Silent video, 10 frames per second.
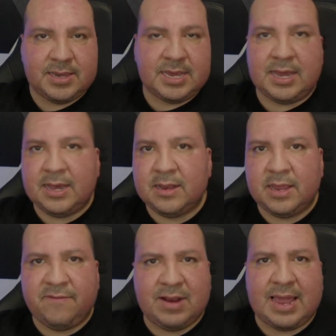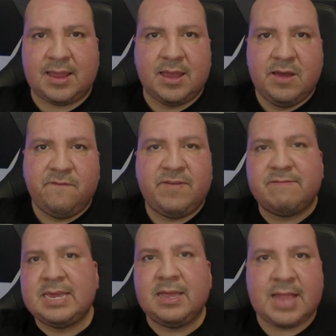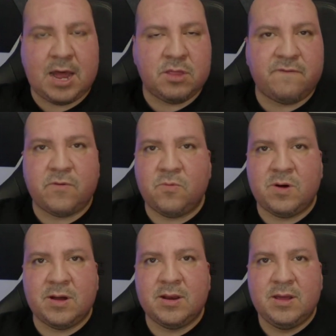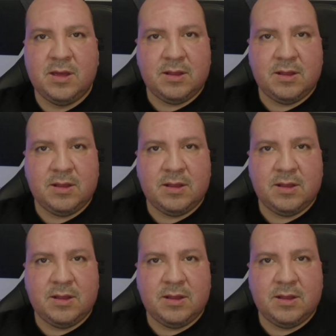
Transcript: 10, even like 15,000 for one,